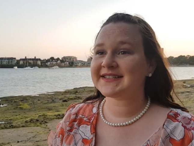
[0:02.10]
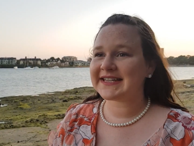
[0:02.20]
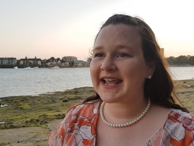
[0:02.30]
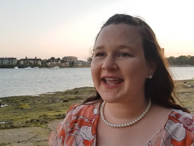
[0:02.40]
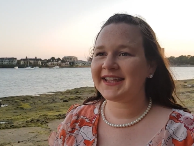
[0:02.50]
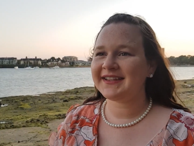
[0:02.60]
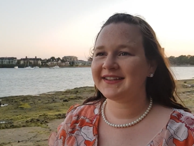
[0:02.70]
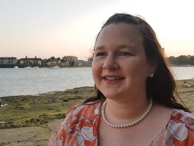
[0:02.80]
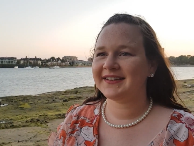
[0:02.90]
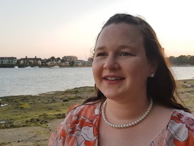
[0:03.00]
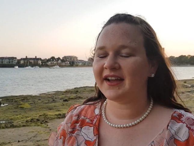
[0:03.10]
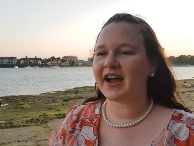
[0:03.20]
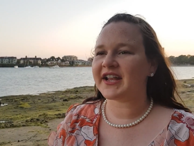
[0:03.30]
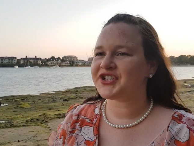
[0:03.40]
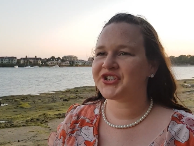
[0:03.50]
Today,
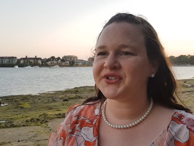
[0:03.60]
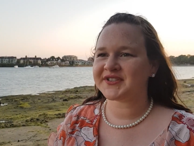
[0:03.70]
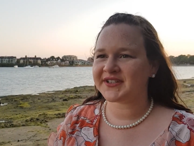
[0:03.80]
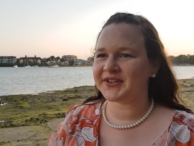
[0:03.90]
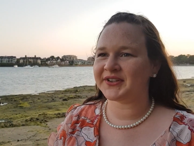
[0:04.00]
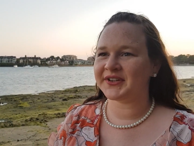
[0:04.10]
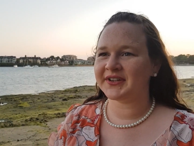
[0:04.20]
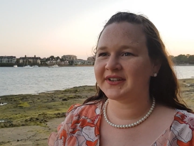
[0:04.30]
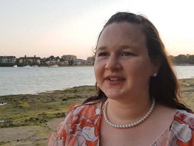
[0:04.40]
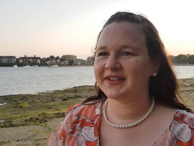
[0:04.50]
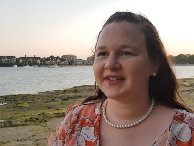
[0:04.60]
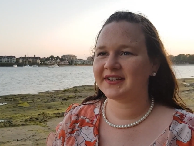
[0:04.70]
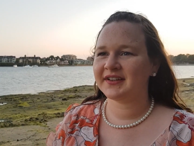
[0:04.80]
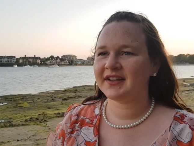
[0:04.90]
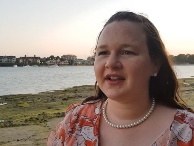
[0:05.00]
I choose you.
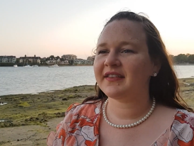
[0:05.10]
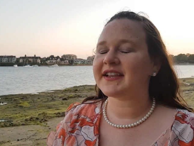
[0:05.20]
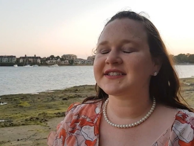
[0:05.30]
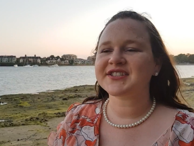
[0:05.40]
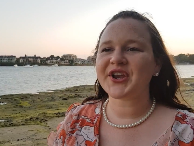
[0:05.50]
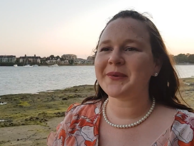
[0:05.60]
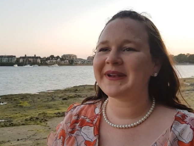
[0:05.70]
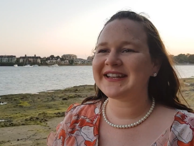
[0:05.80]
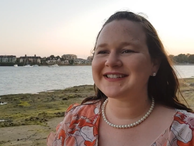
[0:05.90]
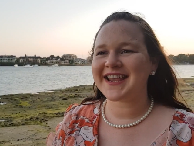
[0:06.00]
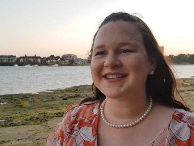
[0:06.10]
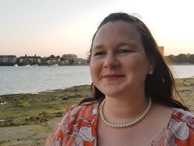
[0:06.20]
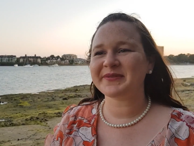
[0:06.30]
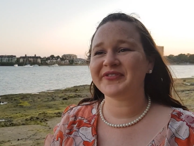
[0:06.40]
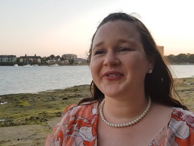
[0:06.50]
Like so many days
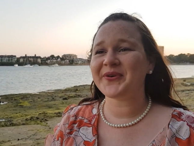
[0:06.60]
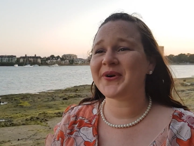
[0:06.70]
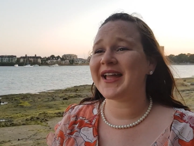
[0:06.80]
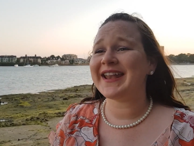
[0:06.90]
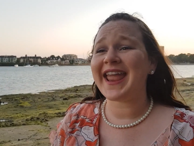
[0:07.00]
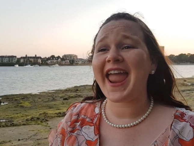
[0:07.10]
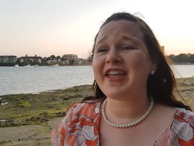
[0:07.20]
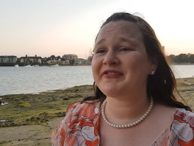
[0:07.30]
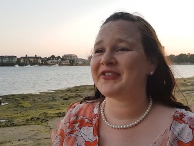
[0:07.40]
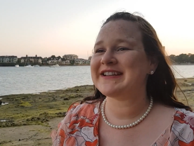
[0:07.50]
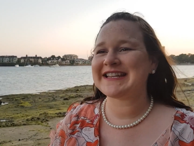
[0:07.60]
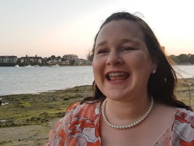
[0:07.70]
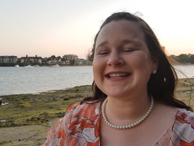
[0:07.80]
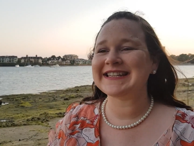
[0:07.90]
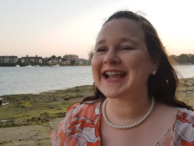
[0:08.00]
before and every
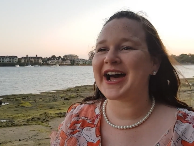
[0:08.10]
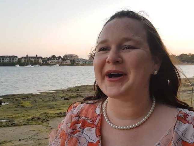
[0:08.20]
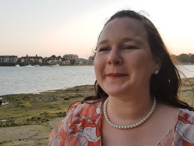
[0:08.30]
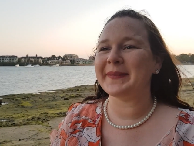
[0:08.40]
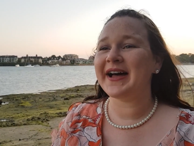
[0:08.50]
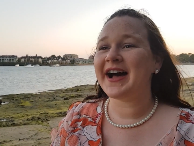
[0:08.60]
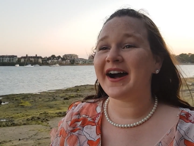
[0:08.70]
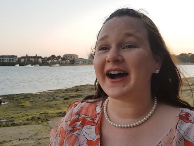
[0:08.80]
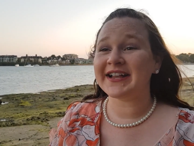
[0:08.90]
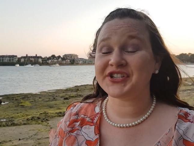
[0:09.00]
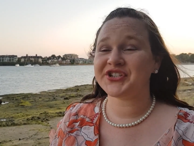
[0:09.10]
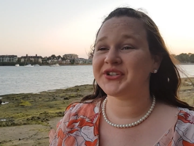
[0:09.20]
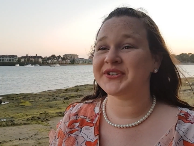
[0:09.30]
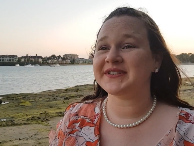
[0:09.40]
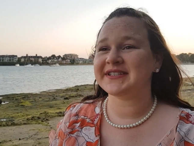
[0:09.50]
day to come, I
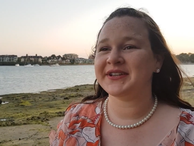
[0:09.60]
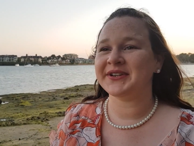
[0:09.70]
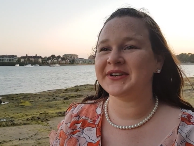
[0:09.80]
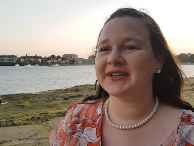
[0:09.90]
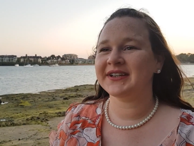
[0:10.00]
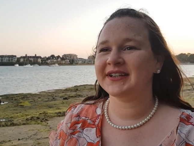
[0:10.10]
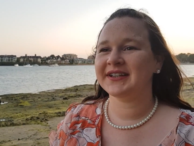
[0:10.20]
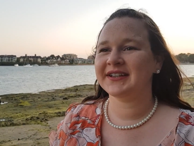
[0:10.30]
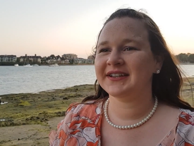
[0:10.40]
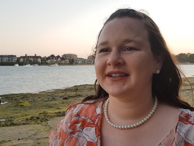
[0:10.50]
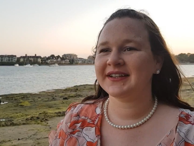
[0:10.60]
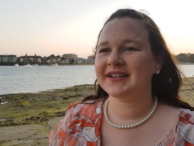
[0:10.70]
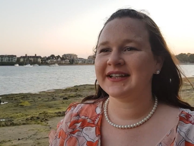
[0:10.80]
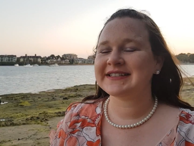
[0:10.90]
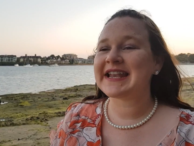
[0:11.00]
choose you.
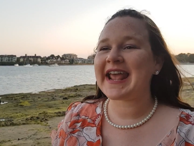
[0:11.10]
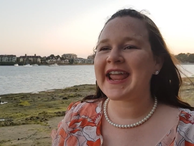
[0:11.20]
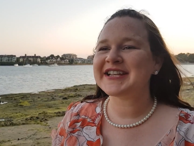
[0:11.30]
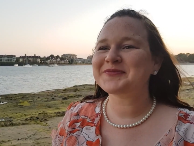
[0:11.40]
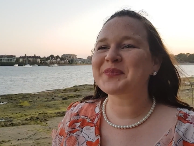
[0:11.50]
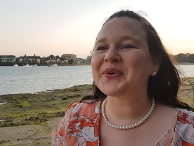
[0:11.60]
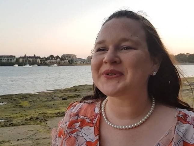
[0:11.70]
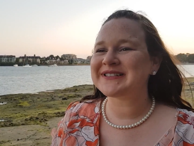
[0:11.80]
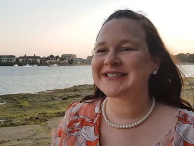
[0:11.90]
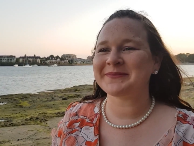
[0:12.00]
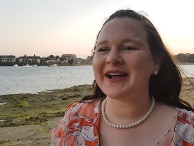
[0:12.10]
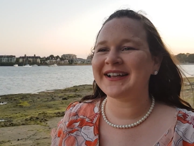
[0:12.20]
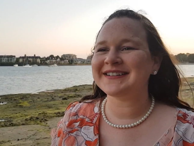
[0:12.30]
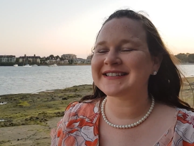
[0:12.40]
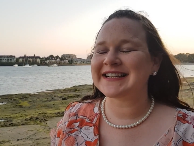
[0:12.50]
Today's broad
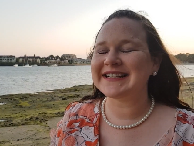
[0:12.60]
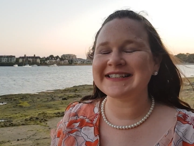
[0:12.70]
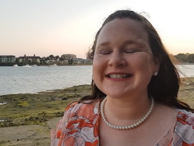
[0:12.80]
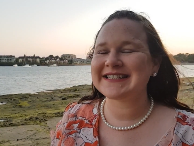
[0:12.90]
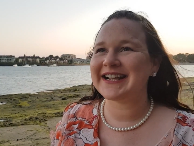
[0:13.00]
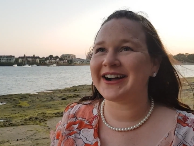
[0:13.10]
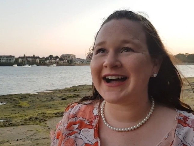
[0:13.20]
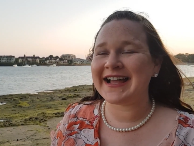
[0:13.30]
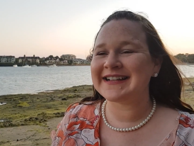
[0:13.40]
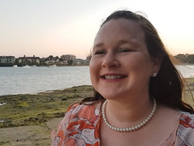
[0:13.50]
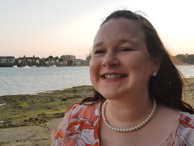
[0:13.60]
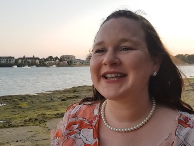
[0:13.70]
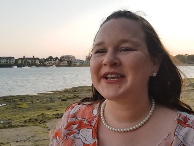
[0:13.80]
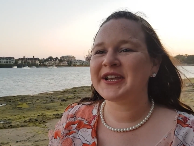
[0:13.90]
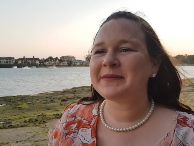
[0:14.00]
smiles and glistening eyes
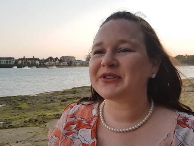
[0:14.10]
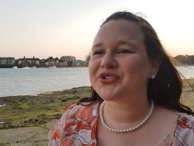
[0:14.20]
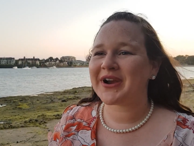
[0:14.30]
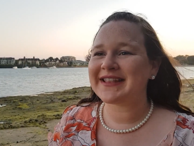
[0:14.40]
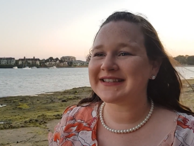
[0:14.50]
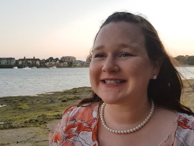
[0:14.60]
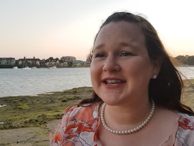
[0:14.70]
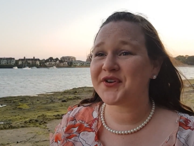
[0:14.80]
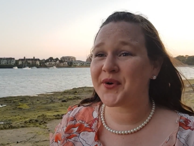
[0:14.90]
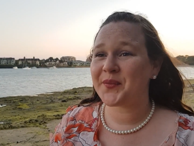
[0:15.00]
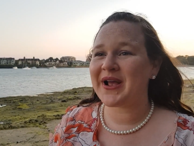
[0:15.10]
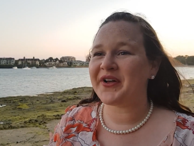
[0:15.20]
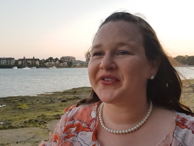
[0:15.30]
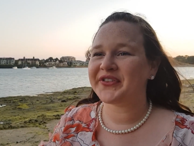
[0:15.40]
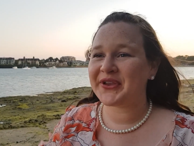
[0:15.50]
betray the secret
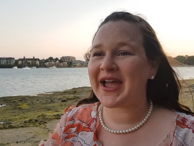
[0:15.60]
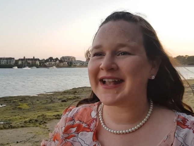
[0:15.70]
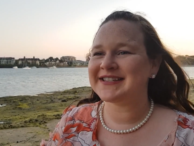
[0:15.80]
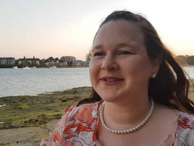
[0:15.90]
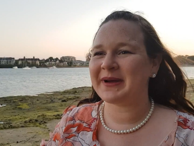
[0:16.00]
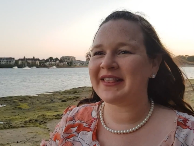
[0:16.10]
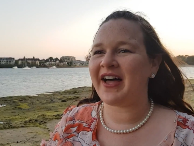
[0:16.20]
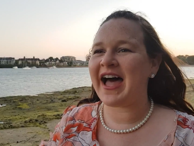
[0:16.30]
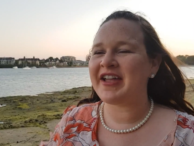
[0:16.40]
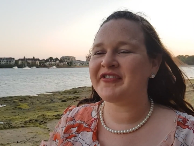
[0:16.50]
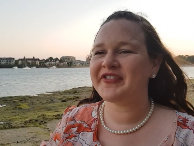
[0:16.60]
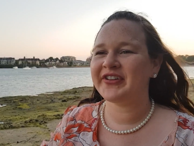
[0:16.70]
wealth you add to my life.